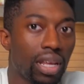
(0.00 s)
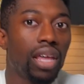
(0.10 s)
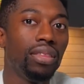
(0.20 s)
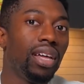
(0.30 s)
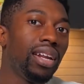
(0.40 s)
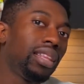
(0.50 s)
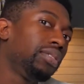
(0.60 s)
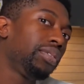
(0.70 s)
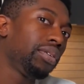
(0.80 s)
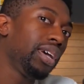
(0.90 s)
Then at the
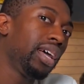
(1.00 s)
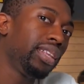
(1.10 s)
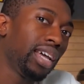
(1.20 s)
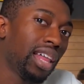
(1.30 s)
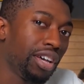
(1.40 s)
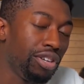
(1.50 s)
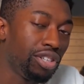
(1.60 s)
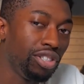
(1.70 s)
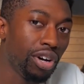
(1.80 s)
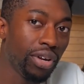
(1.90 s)
very end, they allow you to
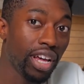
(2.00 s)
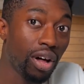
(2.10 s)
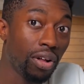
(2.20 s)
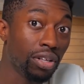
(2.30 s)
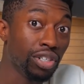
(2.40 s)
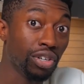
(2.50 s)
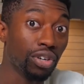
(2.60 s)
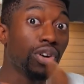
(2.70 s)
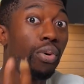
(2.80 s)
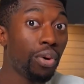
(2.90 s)
donate all your
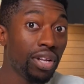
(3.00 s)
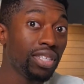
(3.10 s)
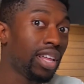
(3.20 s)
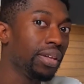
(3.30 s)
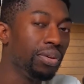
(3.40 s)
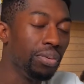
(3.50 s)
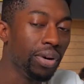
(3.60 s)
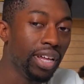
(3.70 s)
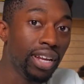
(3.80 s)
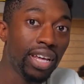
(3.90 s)
coins that you
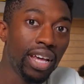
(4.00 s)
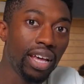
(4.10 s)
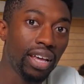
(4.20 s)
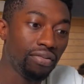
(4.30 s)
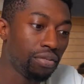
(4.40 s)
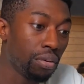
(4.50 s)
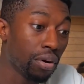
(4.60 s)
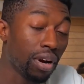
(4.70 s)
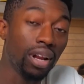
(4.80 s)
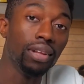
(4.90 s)
win
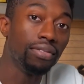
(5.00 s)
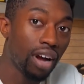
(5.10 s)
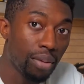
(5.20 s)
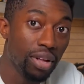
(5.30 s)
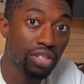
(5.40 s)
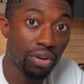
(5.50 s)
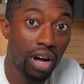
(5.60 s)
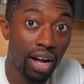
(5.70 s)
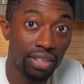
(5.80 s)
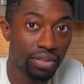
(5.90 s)
for an environmental cause.